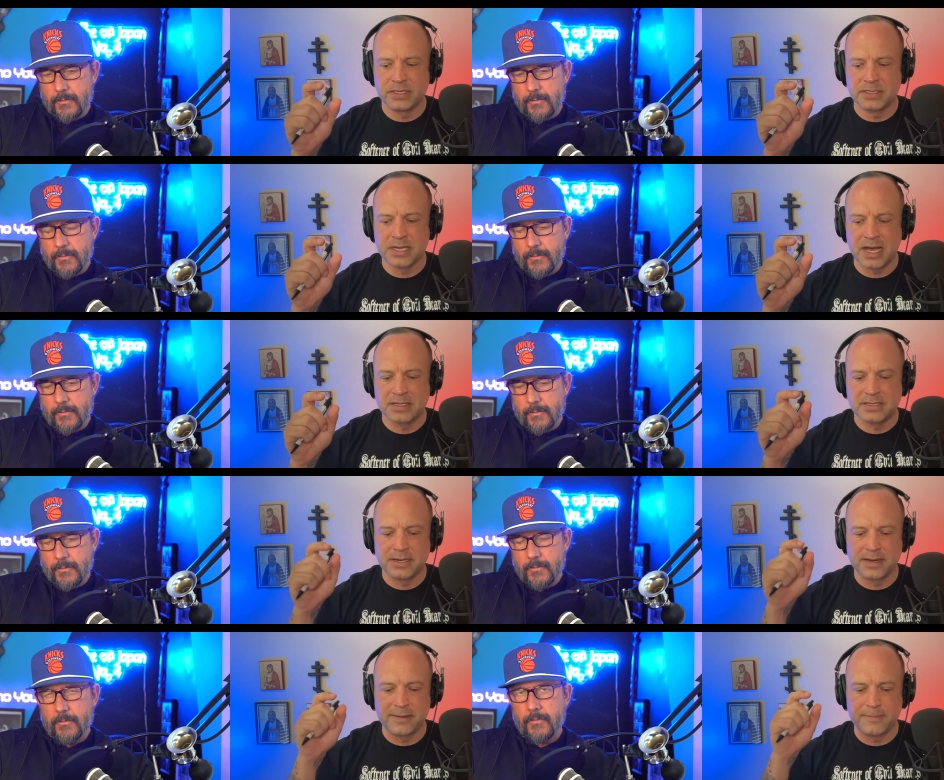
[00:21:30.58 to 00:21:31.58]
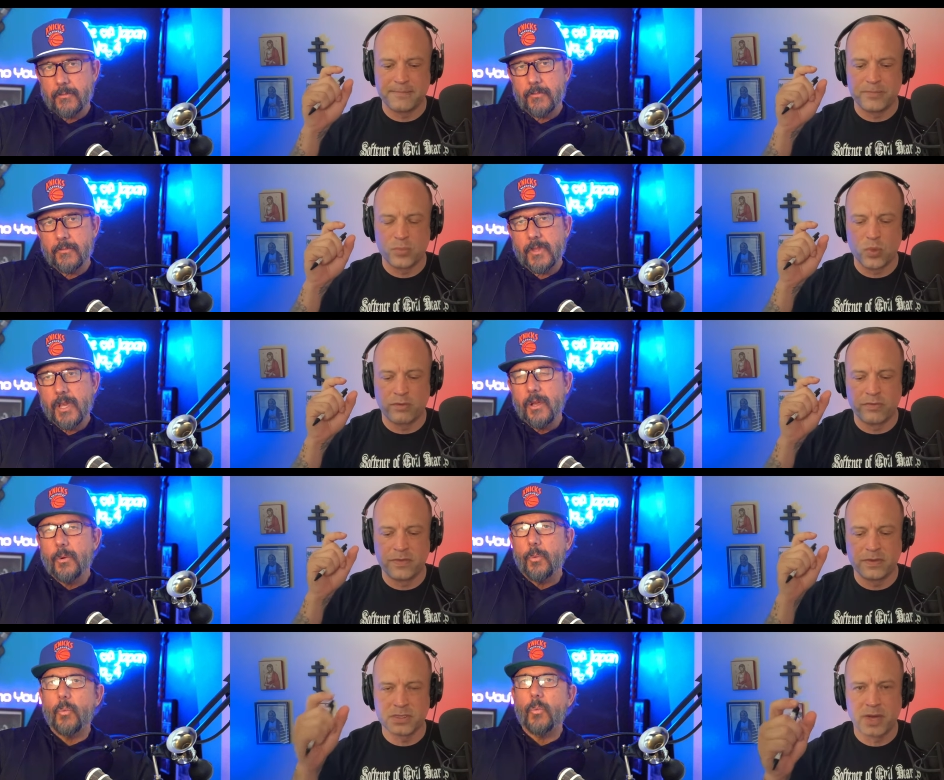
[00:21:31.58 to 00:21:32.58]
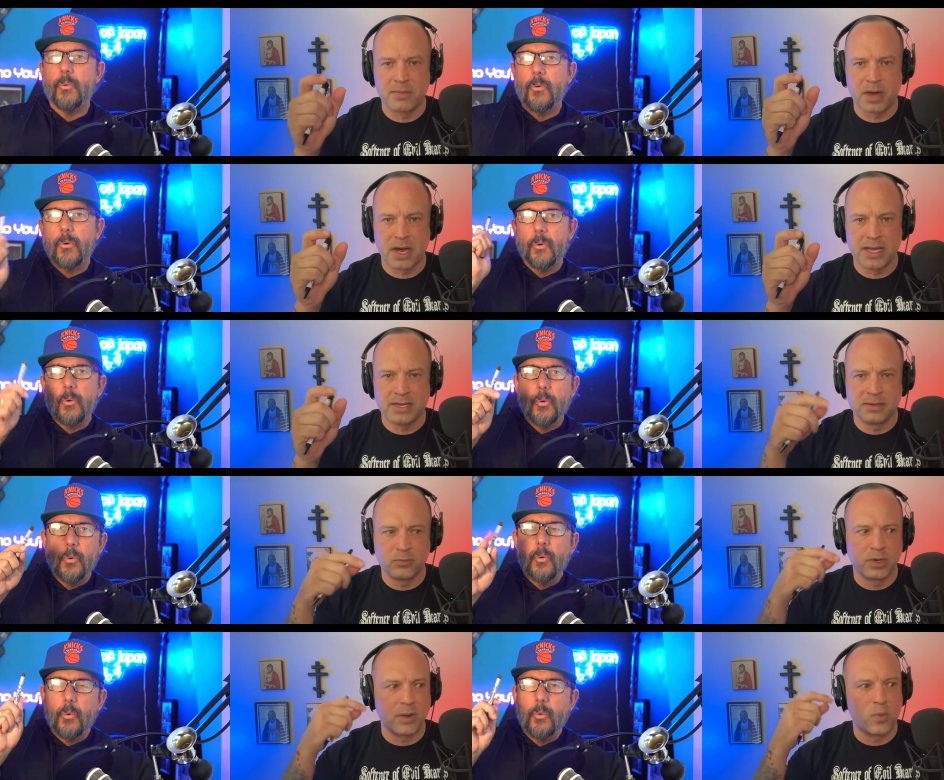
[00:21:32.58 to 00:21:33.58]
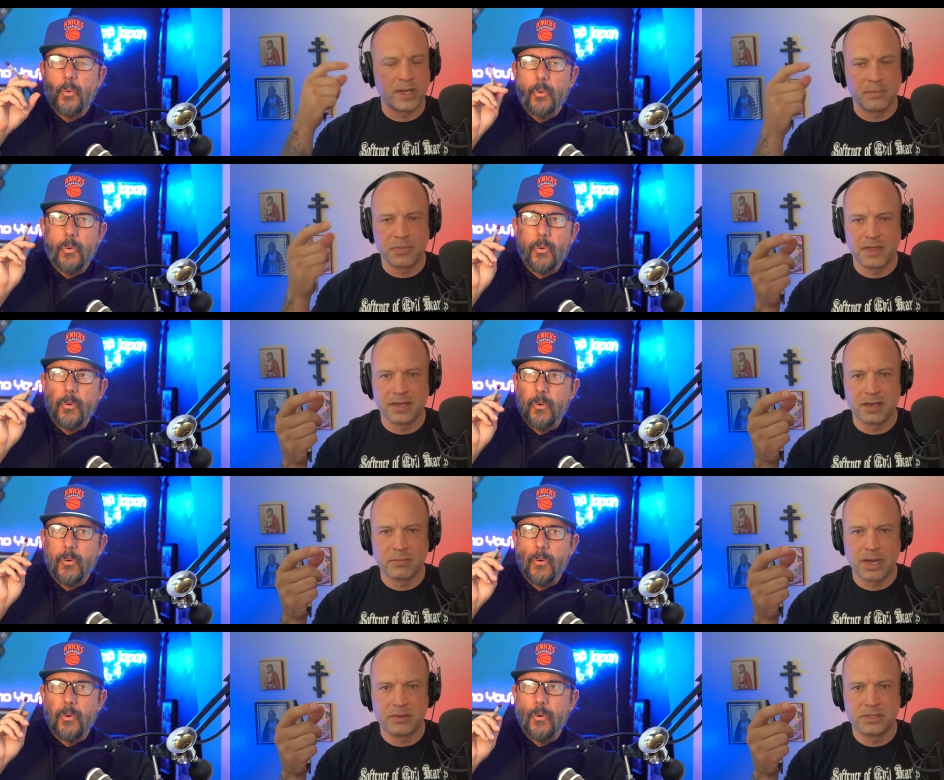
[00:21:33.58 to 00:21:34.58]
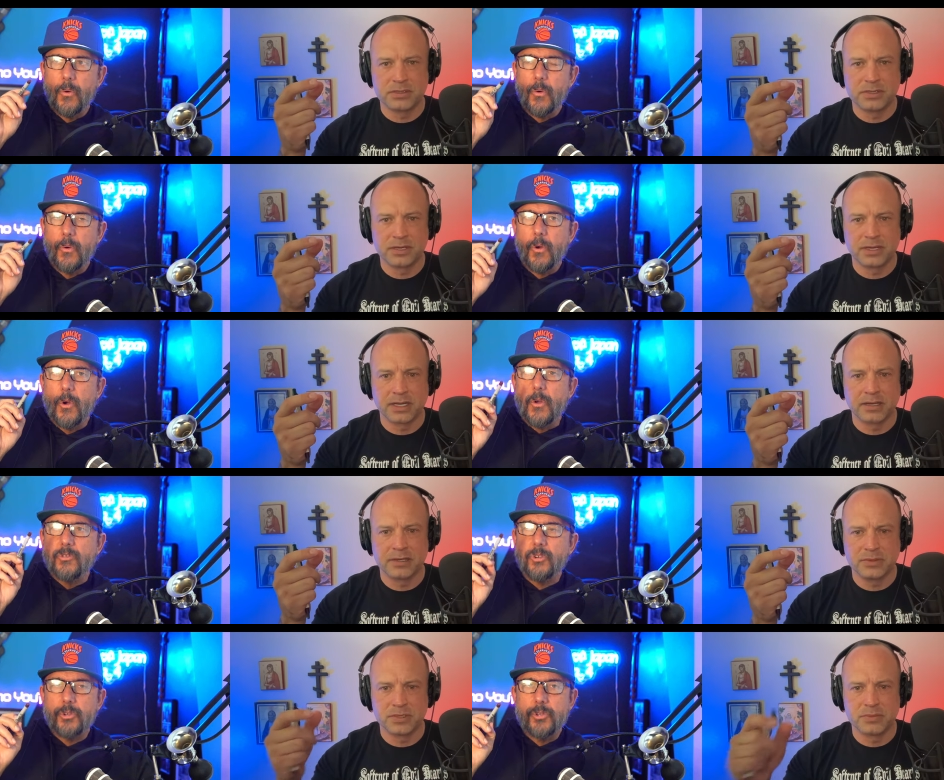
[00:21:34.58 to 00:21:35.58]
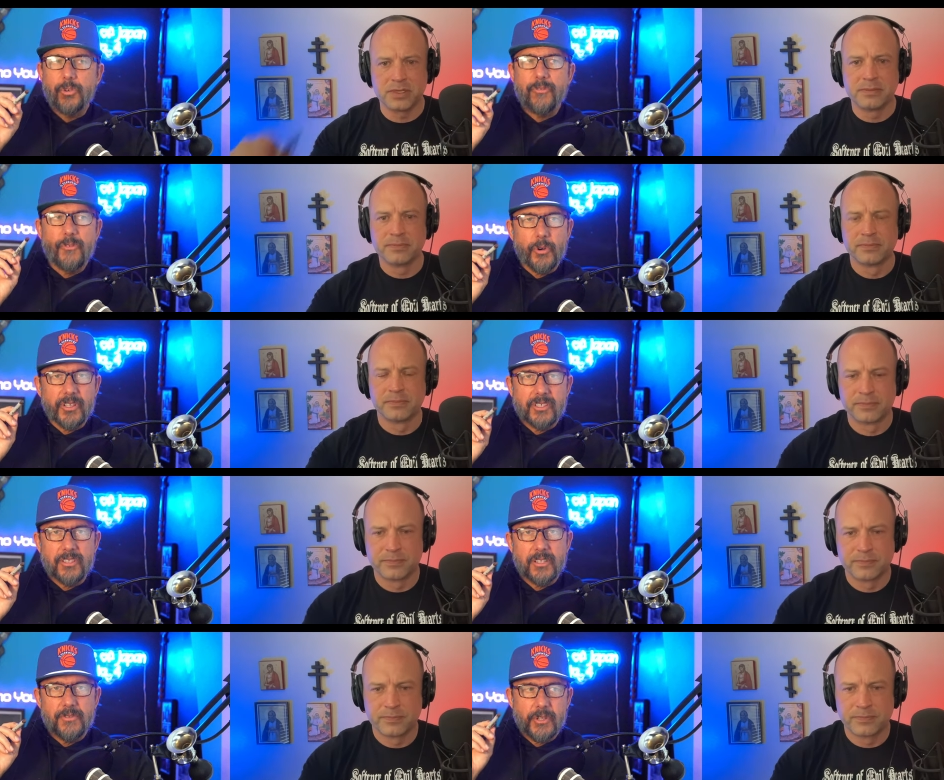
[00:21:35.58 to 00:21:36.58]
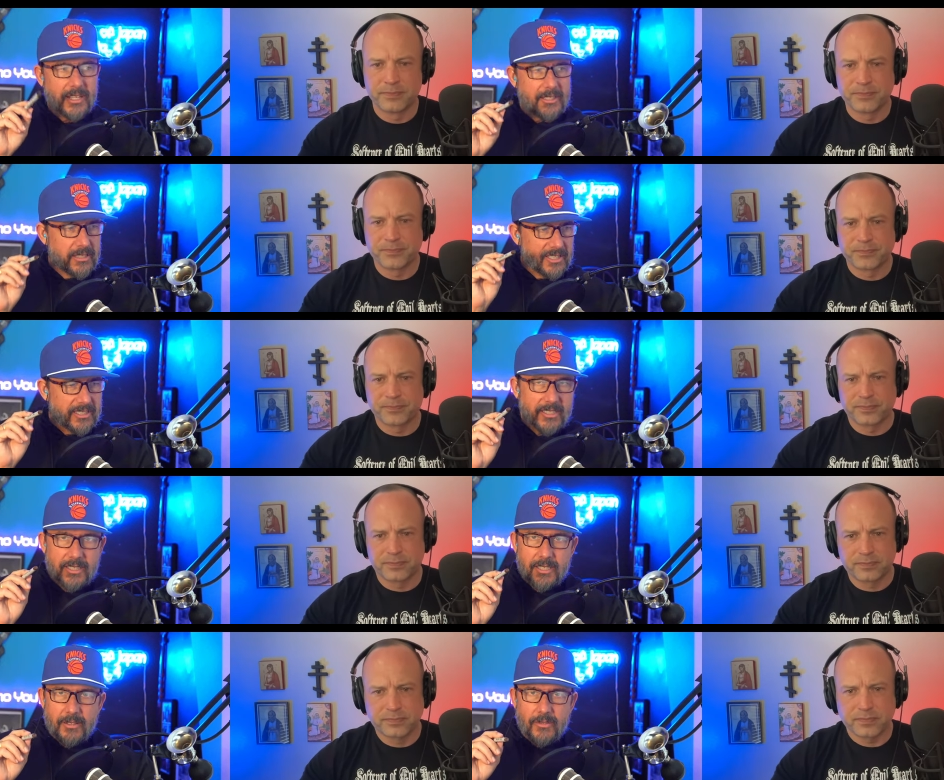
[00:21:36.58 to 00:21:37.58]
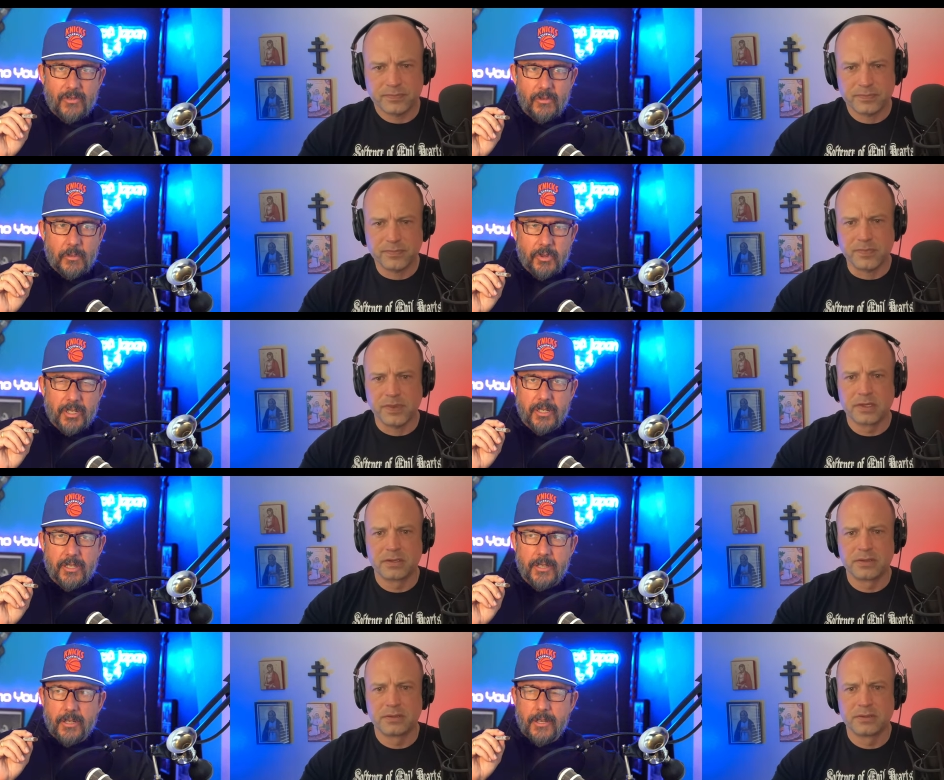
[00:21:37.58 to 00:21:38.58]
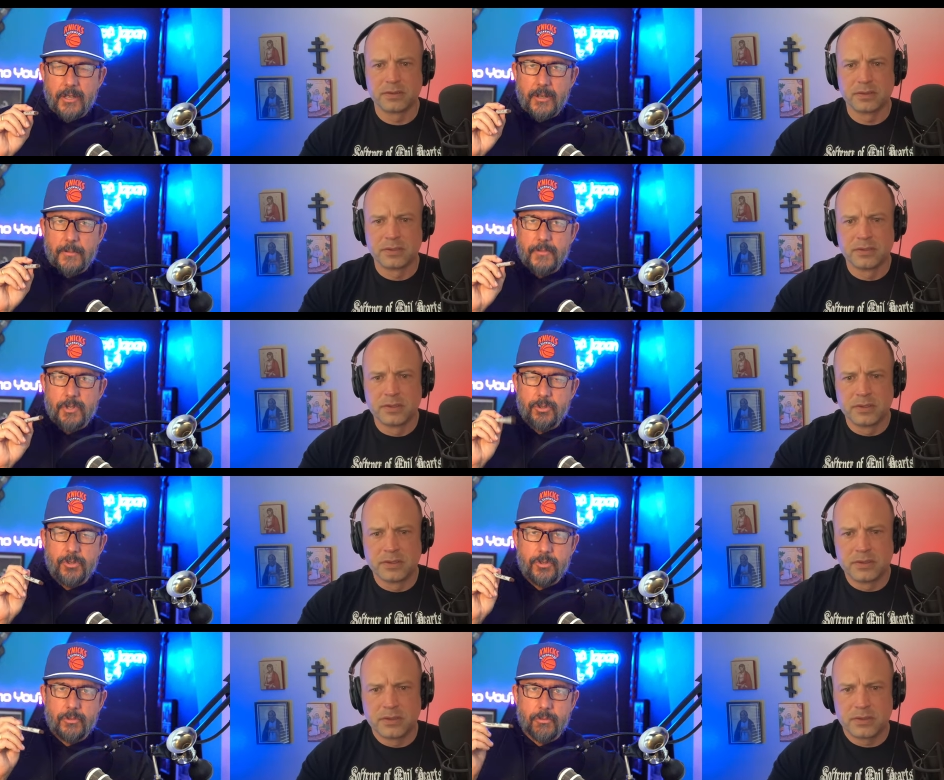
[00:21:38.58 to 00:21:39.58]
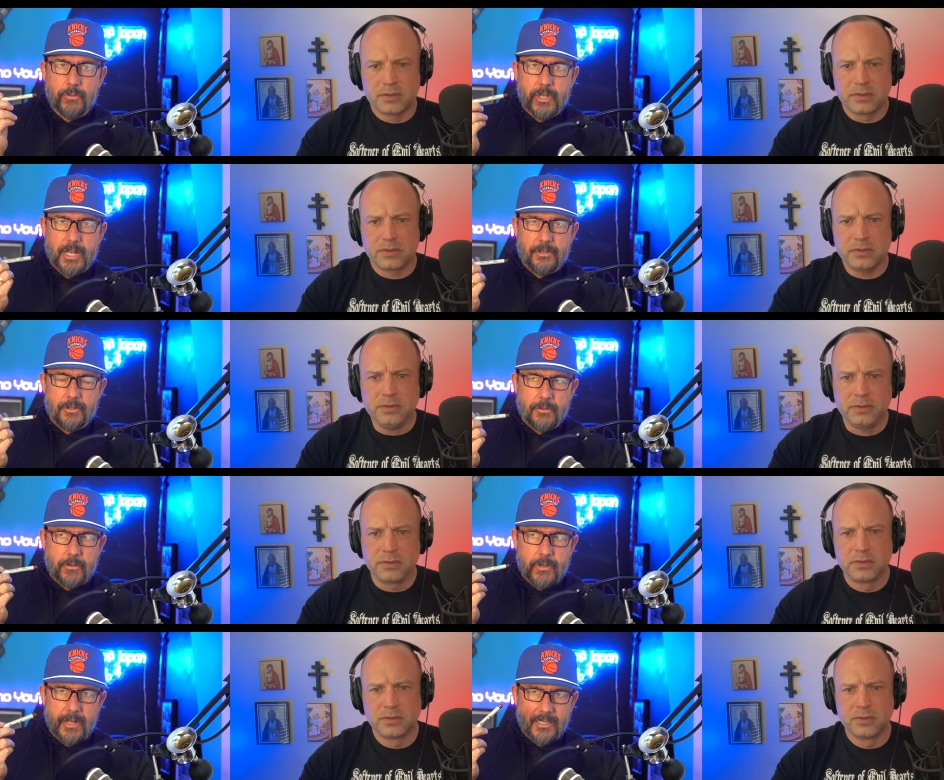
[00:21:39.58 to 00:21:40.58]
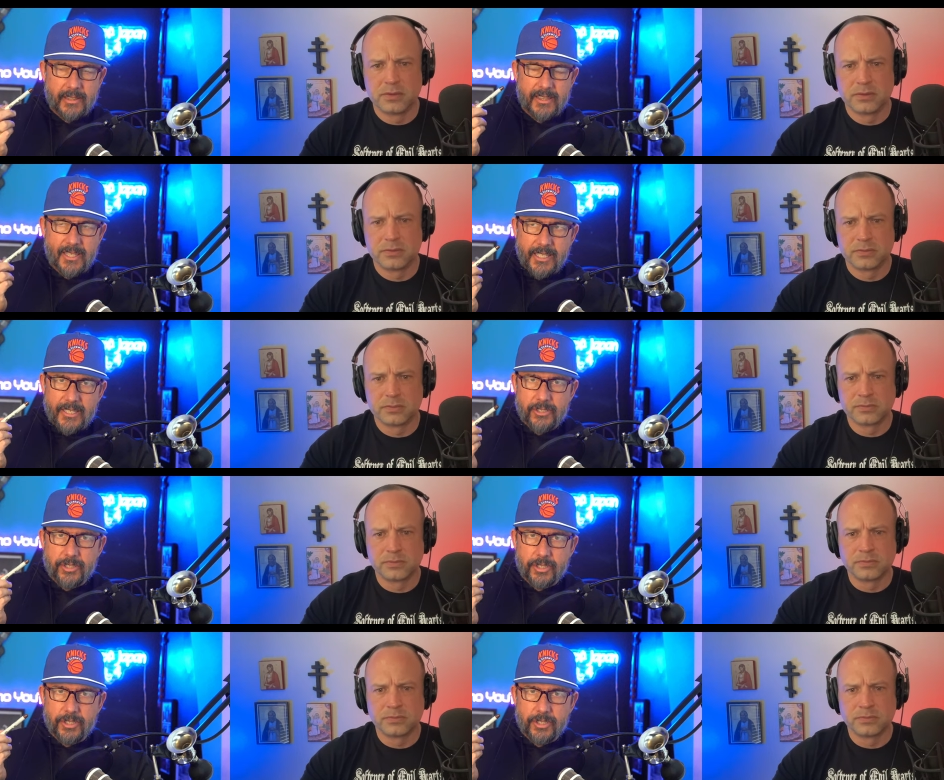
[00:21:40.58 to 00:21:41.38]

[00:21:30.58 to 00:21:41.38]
Speaker 1: it's not um, what fills my mind and what I wake up thinking about. Uh, like it so,
Speaker 2: your voice, if you guys listen to what Buck, you do what I do, and I think it's